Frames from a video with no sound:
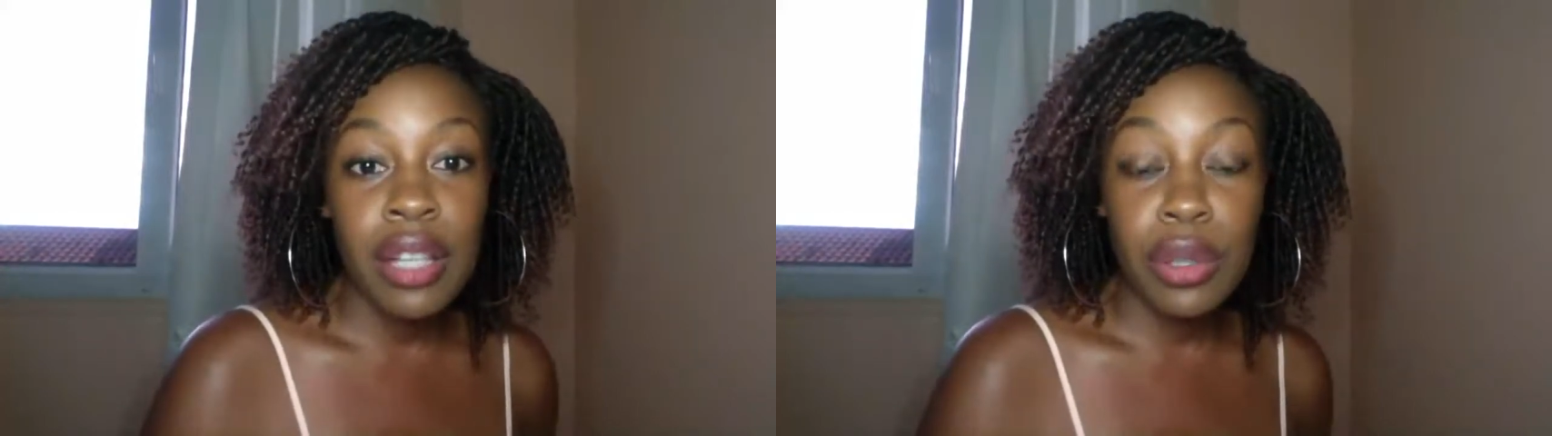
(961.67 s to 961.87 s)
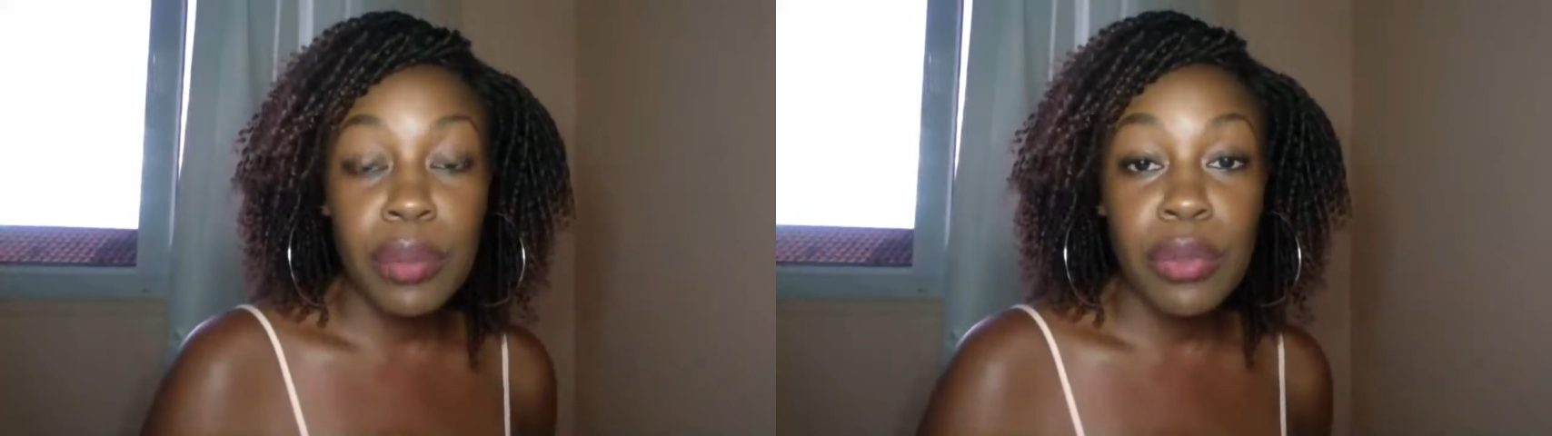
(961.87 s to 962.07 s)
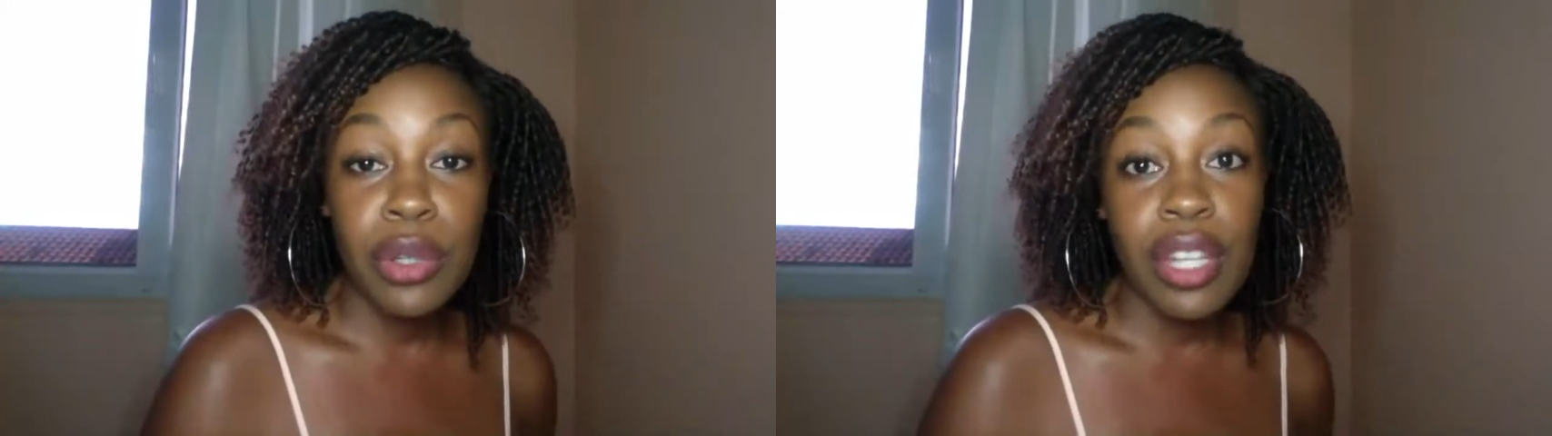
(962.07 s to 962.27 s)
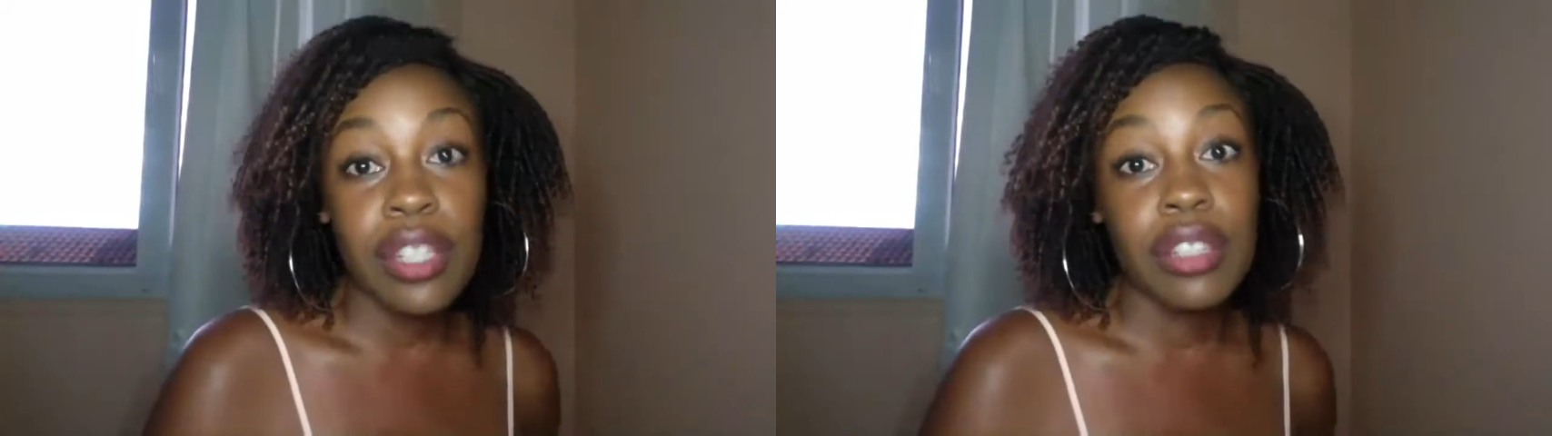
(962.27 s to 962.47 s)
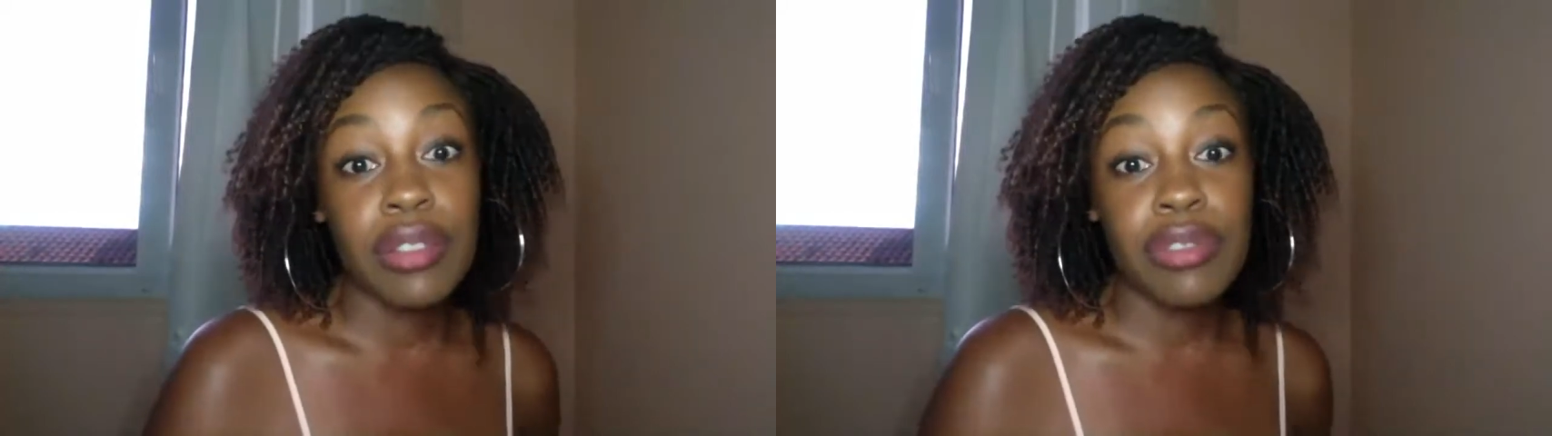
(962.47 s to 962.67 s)
a lot more
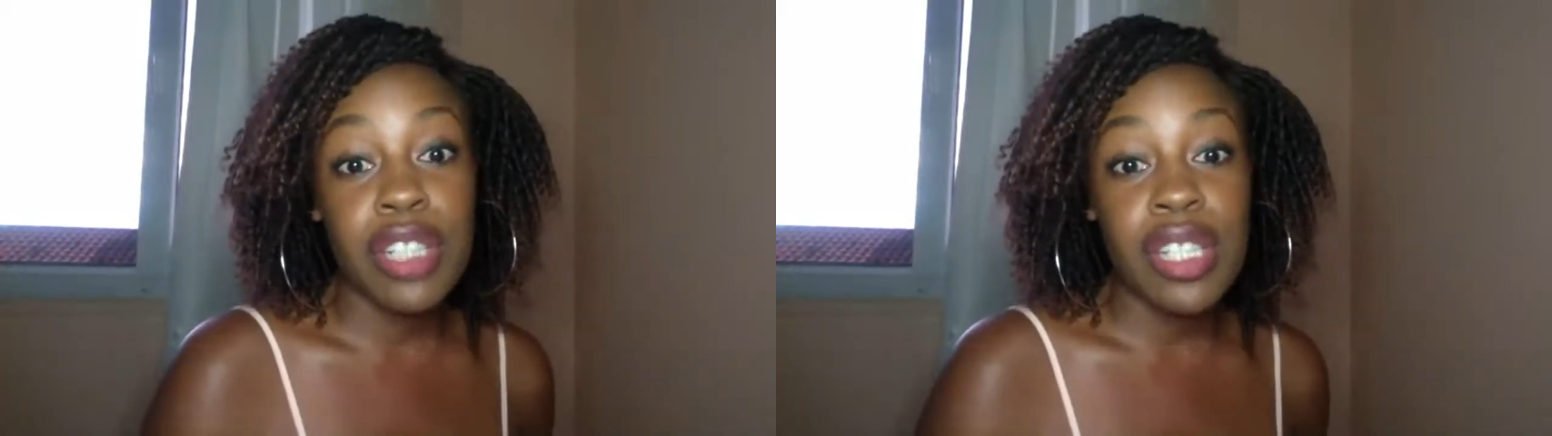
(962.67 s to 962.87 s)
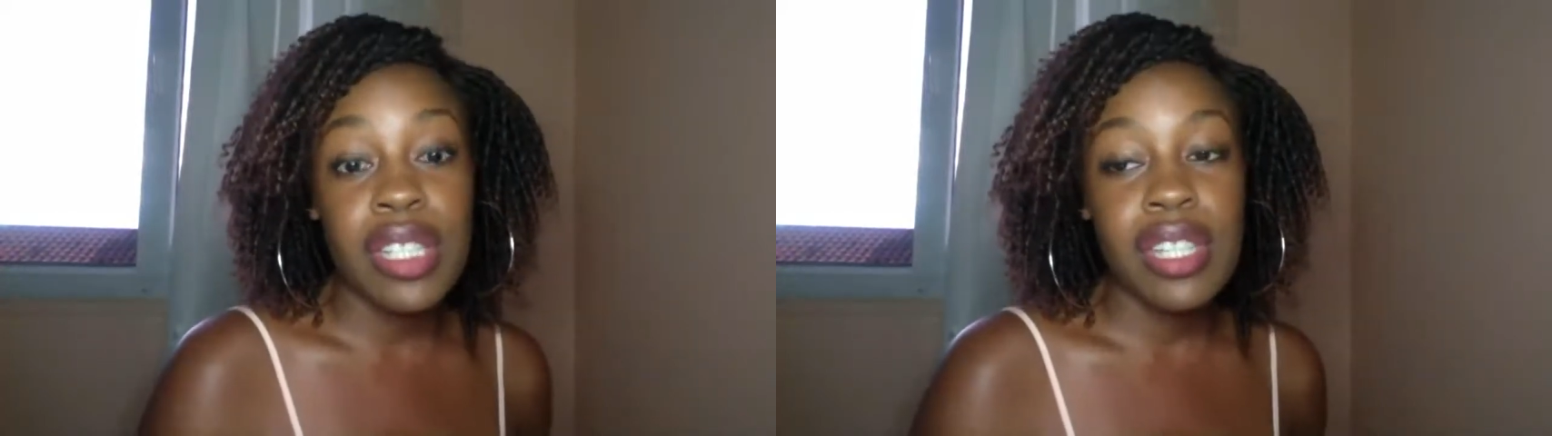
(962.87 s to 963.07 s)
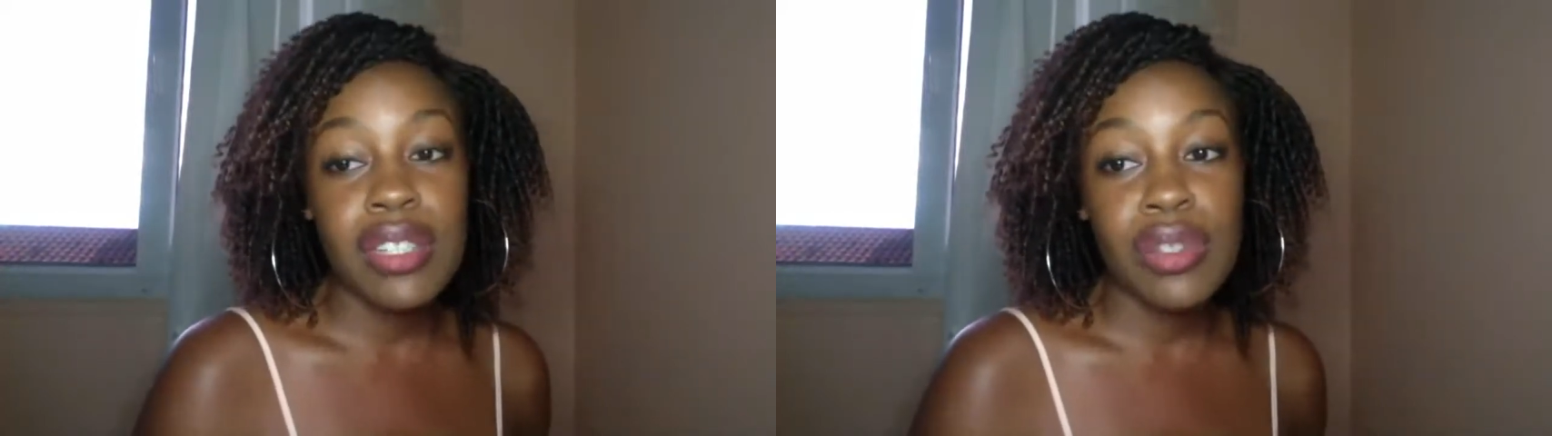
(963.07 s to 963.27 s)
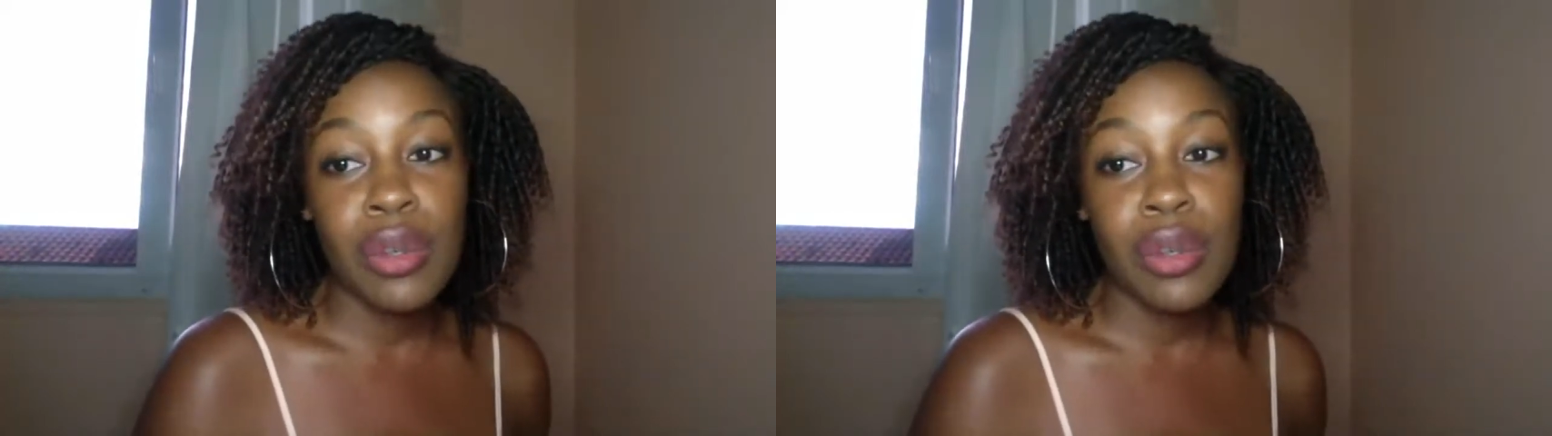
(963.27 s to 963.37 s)
than in Greece,